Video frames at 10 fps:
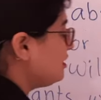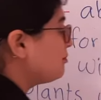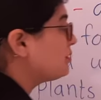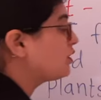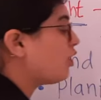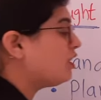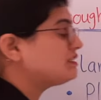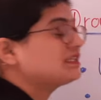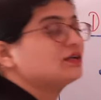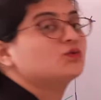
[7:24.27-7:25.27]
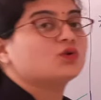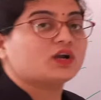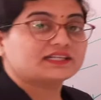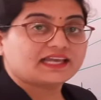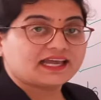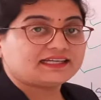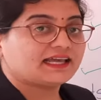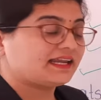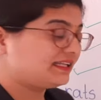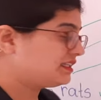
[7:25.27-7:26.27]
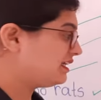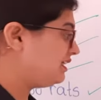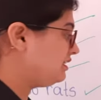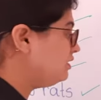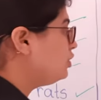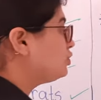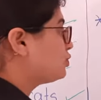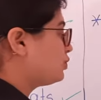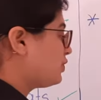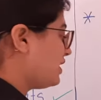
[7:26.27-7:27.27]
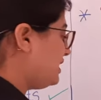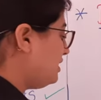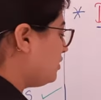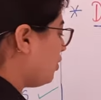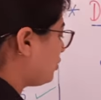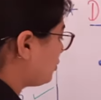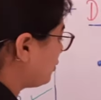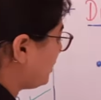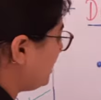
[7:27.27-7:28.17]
Because they do not get anything to drink or to